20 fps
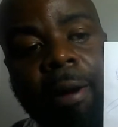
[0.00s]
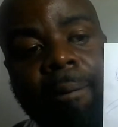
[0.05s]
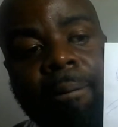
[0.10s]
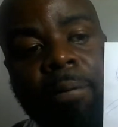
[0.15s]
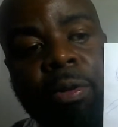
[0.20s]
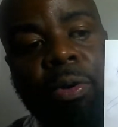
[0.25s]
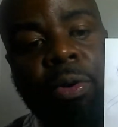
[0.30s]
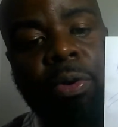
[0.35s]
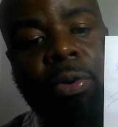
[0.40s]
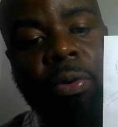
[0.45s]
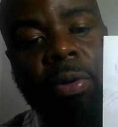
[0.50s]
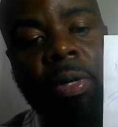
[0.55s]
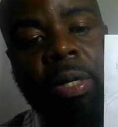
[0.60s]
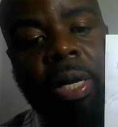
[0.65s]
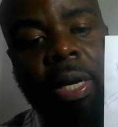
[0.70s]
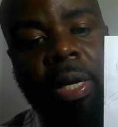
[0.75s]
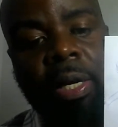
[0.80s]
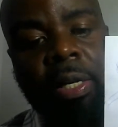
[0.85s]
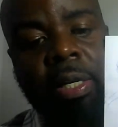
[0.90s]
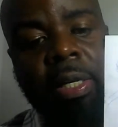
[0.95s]
So you
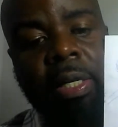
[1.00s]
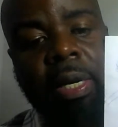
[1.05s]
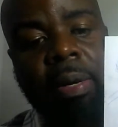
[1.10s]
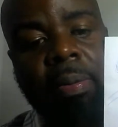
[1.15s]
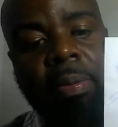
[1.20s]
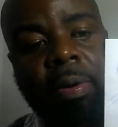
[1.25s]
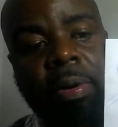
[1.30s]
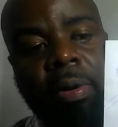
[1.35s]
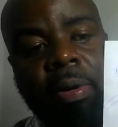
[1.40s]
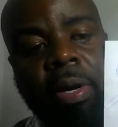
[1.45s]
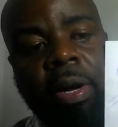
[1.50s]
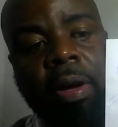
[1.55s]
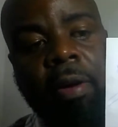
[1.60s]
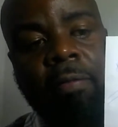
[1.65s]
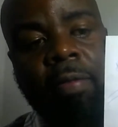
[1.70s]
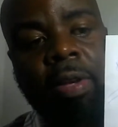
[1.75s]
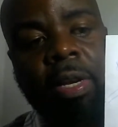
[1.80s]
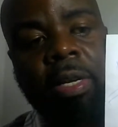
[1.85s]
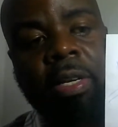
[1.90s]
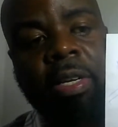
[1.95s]
start
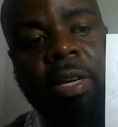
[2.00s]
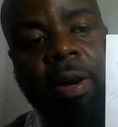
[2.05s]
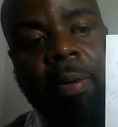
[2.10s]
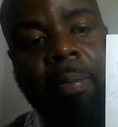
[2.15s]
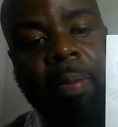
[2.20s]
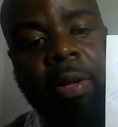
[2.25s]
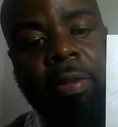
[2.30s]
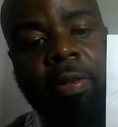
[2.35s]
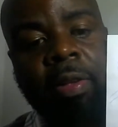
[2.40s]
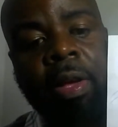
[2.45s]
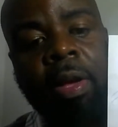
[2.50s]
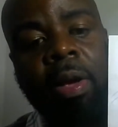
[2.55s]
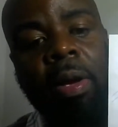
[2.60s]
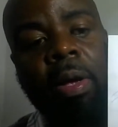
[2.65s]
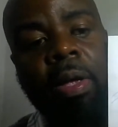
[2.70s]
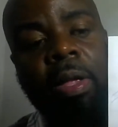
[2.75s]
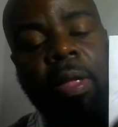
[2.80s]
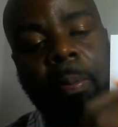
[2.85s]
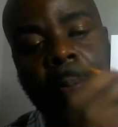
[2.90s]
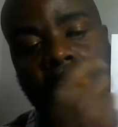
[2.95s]
having tremors.
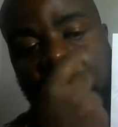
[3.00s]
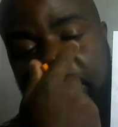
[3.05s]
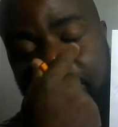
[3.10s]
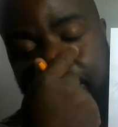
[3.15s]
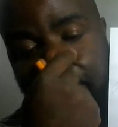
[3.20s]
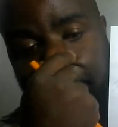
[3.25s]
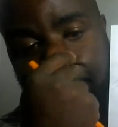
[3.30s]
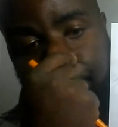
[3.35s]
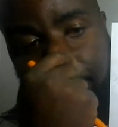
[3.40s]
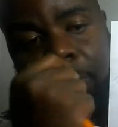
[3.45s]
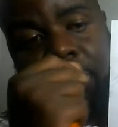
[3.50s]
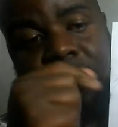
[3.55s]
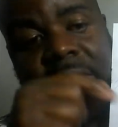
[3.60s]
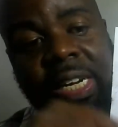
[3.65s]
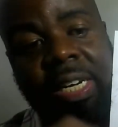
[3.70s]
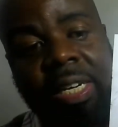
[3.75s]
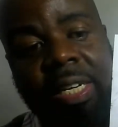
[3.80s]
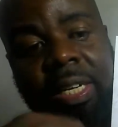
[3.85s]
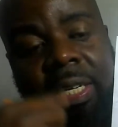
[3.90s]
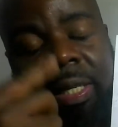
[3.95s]
But if you
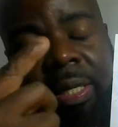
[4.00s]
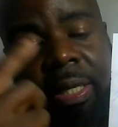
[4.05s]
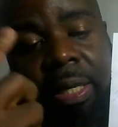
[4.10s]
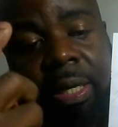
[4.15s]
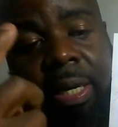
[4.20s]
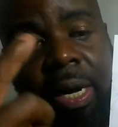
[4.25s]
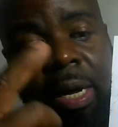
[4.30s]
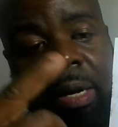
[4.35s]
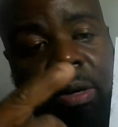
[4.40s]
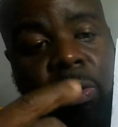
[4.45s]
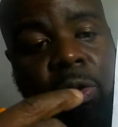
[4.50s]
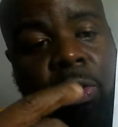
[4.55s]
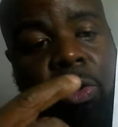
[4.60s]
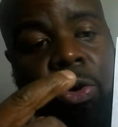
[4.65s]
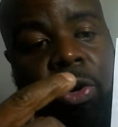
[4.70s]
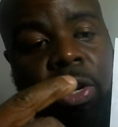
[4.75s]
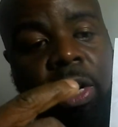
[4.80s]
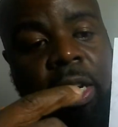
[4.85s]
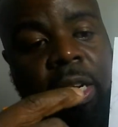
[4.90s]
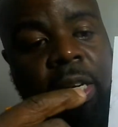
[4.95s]
increase in
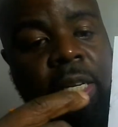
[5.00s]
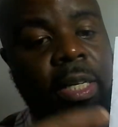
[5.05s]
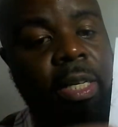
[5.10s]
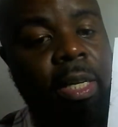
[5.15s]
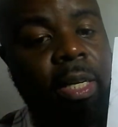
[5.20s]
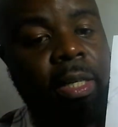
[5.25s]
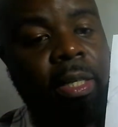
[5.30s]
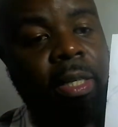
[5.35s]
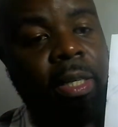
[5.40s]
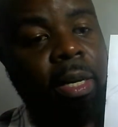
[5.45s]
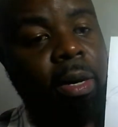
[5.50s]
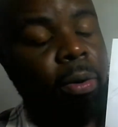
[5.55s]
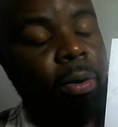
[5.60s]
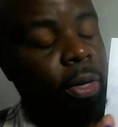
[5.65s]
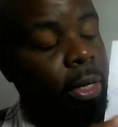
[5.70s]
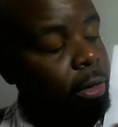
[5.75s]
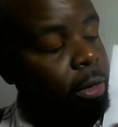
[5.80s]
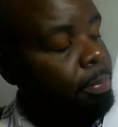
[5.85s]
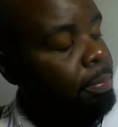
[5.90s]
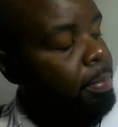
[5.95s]
alcohol intake, now
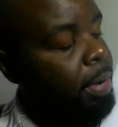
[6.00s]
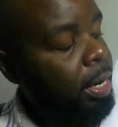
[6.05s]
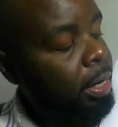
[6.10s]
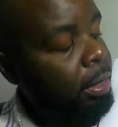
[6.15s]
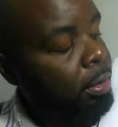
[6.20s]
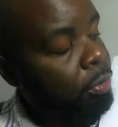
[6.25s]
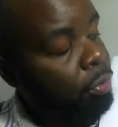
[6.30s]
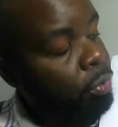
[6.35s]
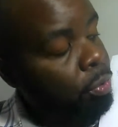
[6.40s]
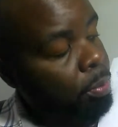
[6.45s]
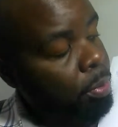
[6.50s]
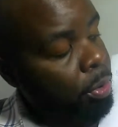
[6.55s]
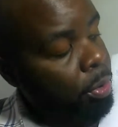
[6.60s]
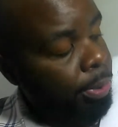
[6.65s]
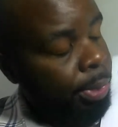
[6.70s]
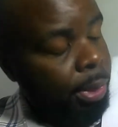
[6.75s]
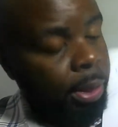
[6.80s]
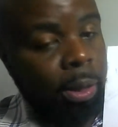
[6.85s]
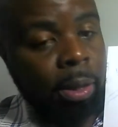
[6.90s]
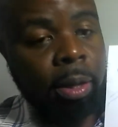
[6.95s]
it binds to both.